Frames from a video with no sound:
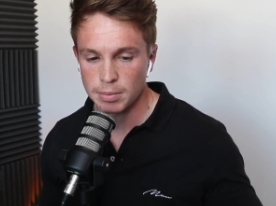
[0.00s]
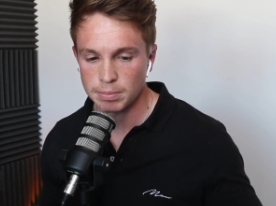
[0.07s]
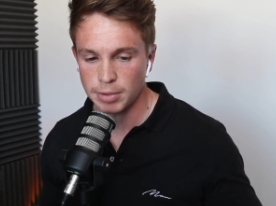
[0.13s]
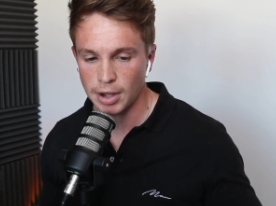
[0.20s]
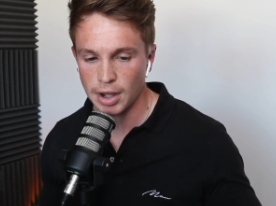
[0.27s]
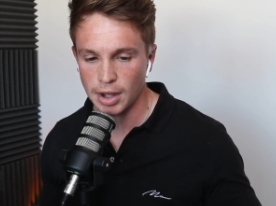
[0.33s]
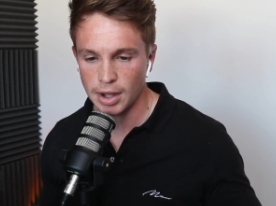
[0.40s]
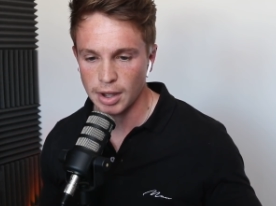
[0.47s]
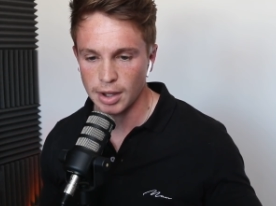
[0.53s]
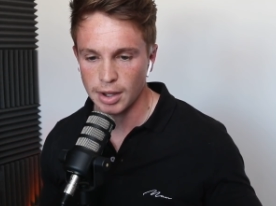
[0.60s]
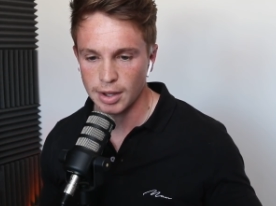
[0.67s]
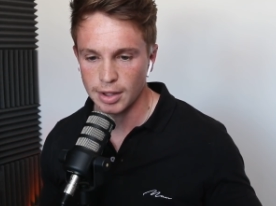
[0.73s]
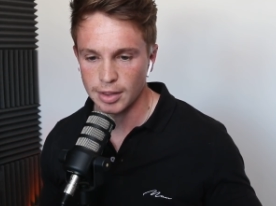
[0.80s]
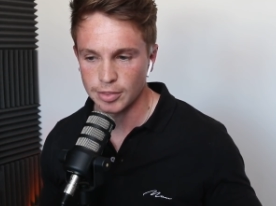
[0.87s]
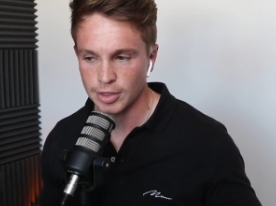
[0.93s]
but
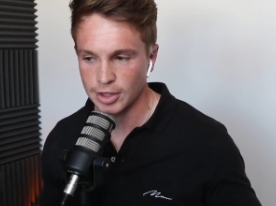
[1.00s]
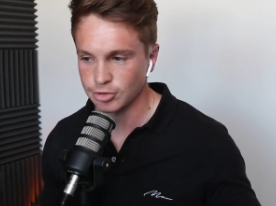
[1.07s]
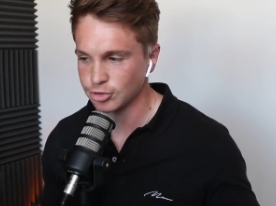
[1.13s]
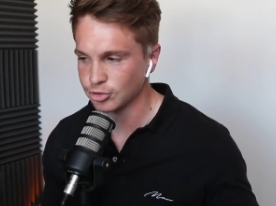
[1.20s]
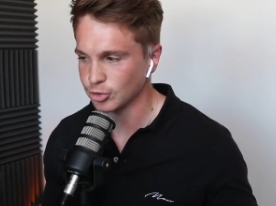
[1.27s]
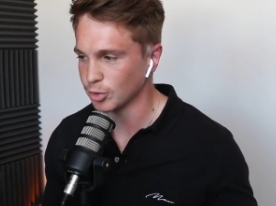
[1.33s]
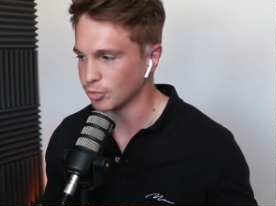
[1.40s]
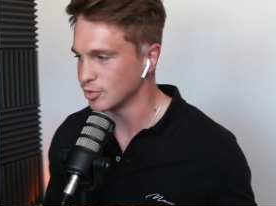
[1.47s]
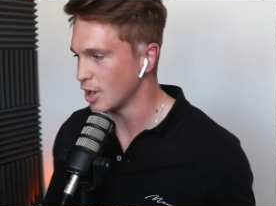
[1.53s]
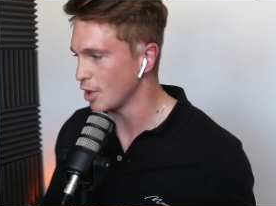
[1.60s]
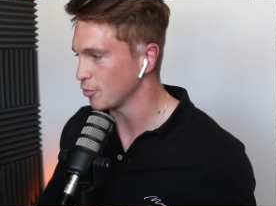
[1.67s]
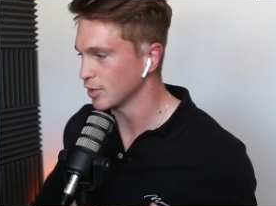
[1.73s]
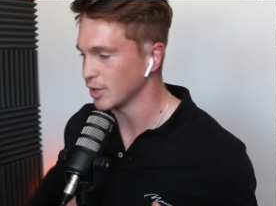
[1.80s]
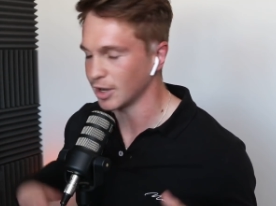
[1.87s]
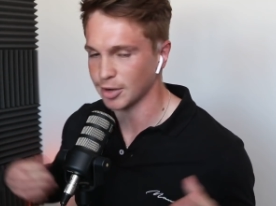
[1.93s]
there's sort of
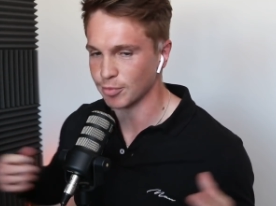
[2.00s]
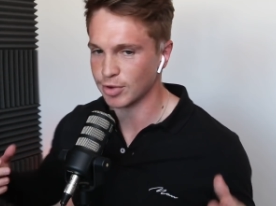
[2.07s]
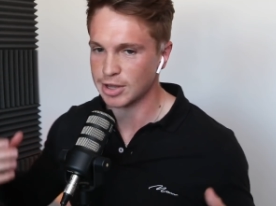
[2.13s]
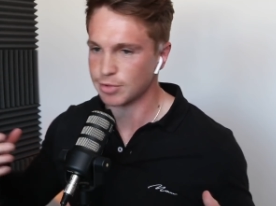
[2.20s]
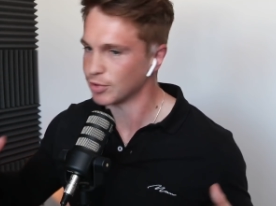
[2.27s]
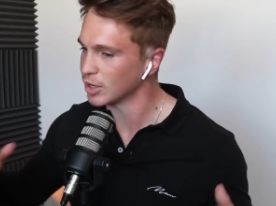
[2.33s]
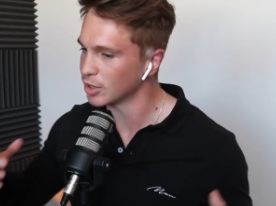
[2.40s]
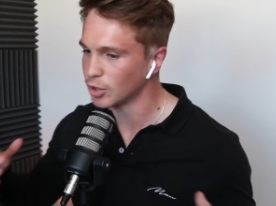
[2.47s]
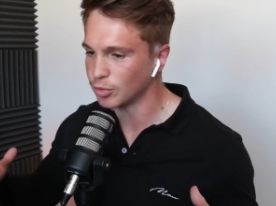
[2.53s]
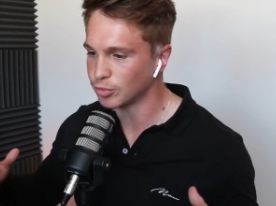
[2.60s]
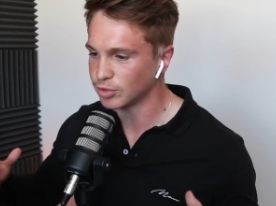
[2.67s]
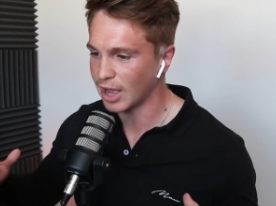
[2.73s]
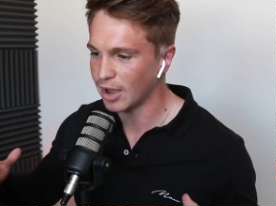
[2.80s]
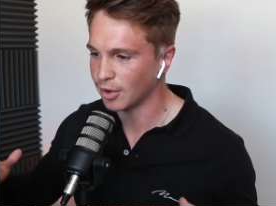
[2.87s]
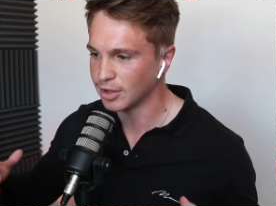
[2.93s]
nothing I can really think
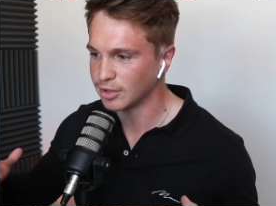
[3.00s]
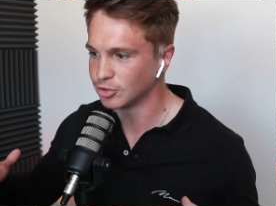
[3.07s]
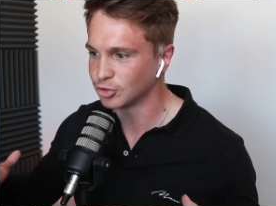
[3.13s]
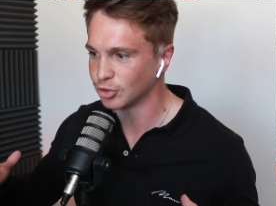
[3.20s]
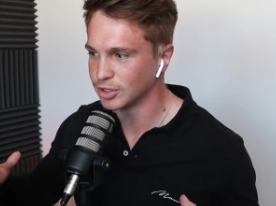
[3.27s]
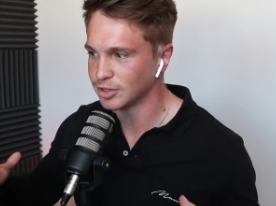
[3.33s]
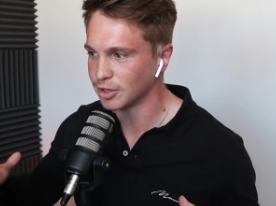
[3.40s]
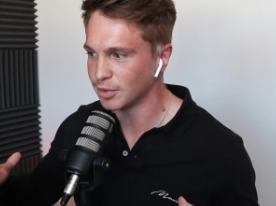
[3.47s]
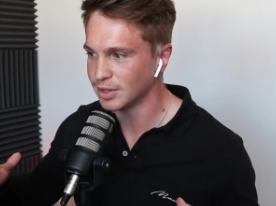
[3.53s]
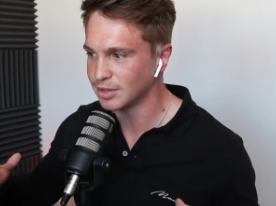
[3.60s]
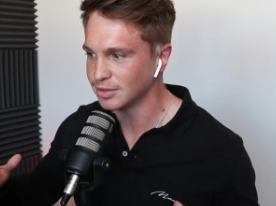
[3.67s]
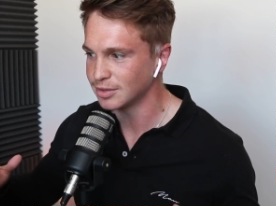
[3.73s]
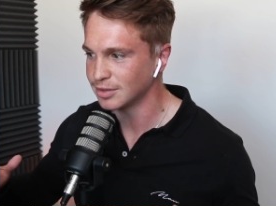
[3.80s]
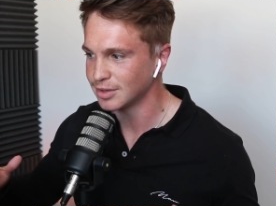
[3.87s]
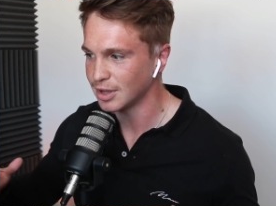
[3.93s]
of that I enjoy
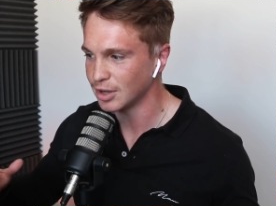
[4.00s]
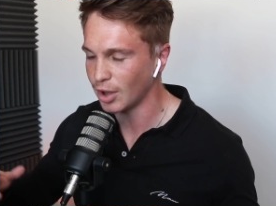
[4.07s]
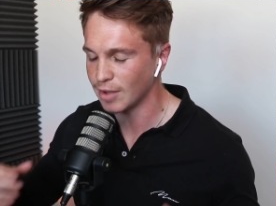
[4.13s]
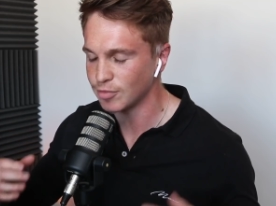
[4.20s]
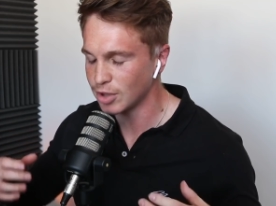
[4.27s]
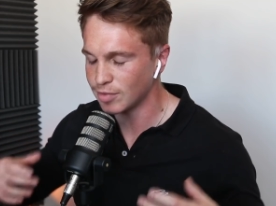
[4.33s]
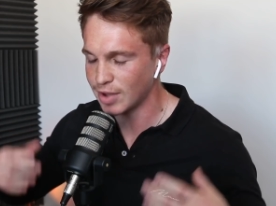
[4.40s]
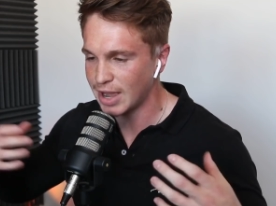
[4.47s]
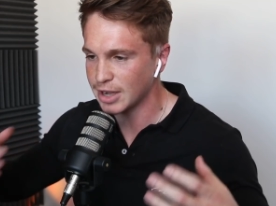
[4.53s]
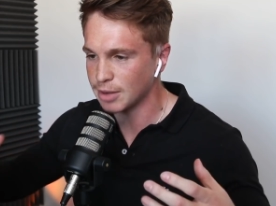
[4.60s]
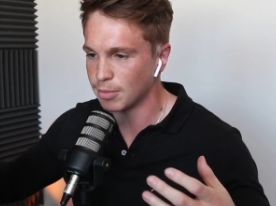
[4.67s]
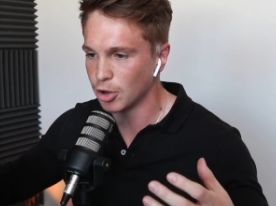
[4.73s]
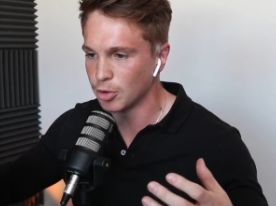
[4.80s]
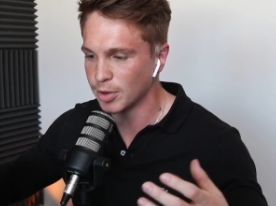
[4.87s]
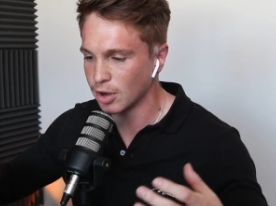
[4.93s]
doing. Well, like, have you ever had a
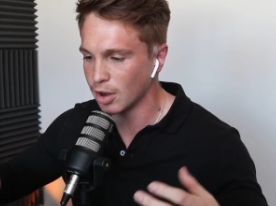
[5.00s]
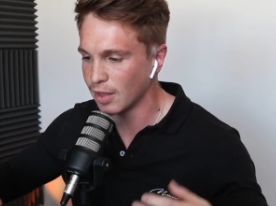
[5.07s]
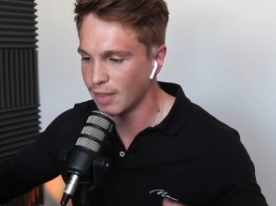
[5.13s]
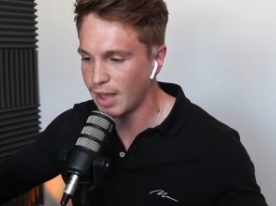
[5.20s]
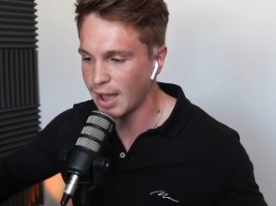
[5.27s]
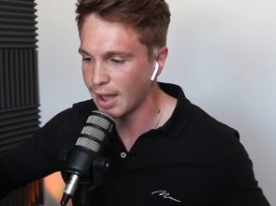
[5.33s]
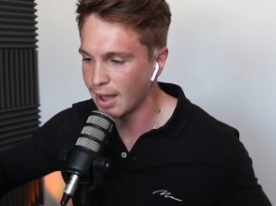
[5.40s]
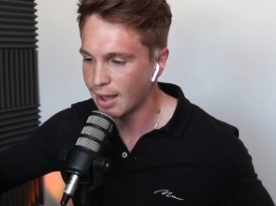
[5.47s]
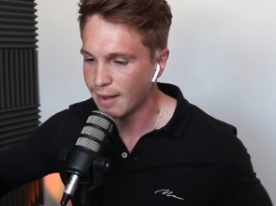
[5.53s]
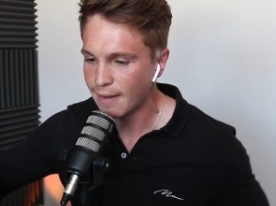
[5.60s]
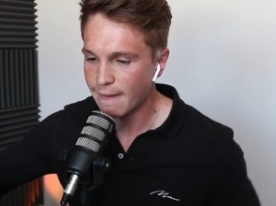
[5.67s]
moment like that?